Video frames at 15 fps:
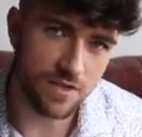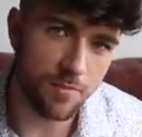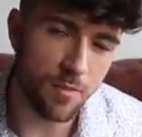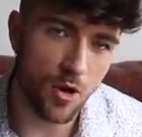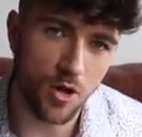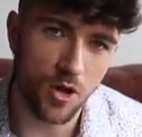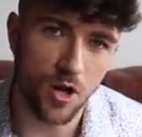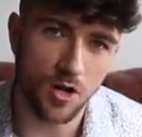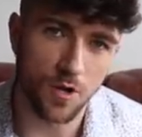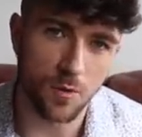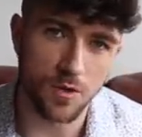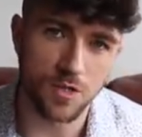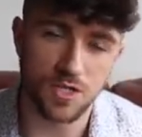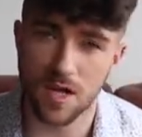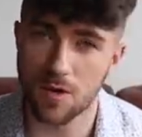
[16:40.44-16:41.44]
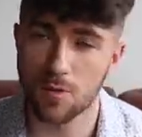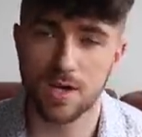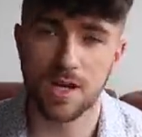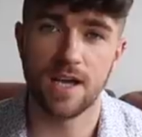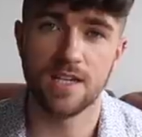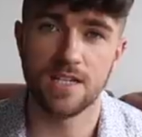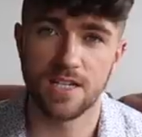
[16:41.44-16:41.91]
it to Paul Hollywood, and I
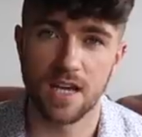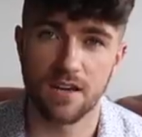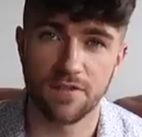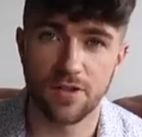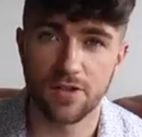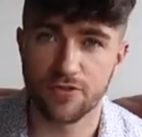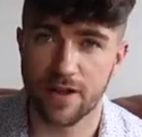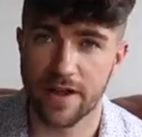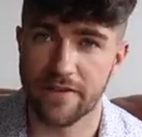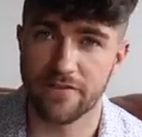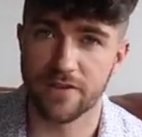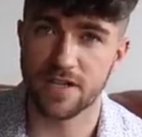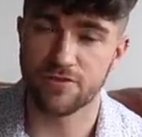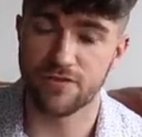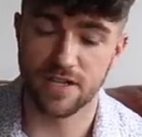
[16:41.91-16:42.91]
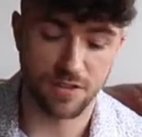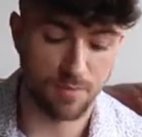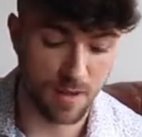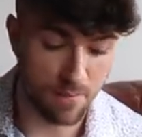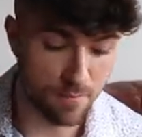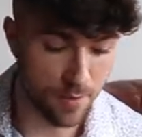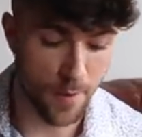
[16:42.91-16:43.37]
would like to take full credit for this
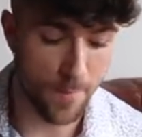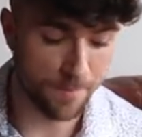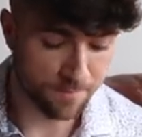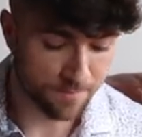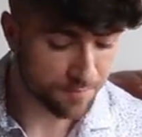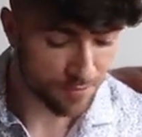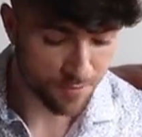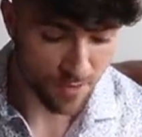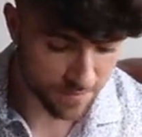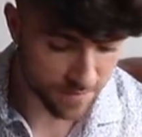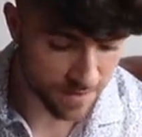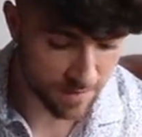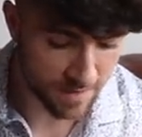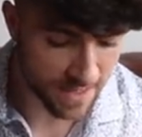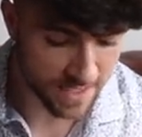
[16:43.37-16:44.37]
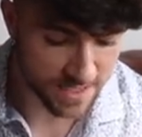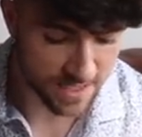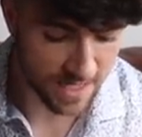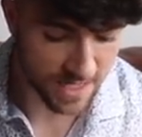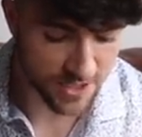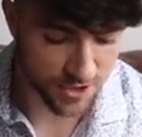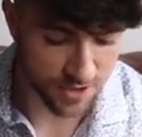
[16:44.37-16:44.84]
recipe, but the man is a
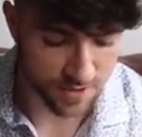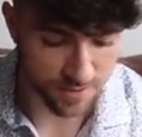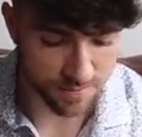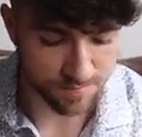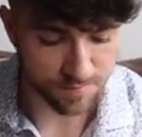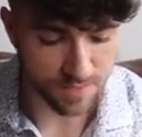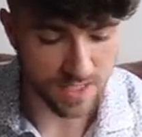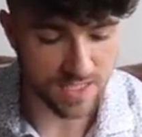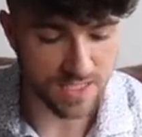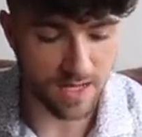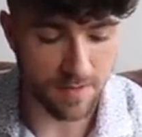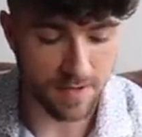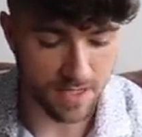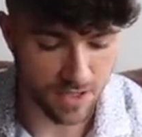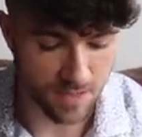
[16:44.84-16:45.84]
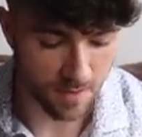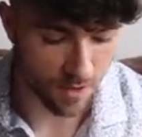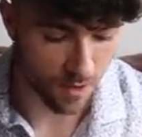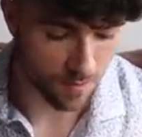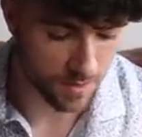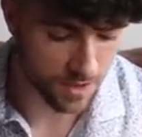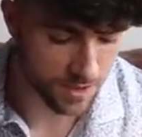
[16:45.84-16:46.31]
legend. Let's dip it in some of
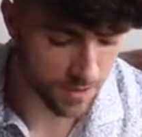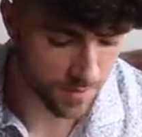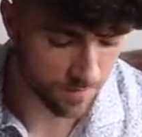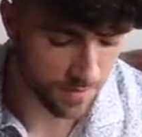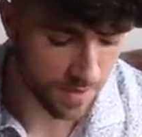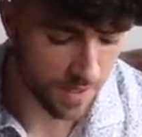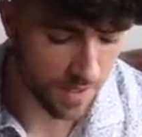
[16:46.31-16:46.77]
the hummus.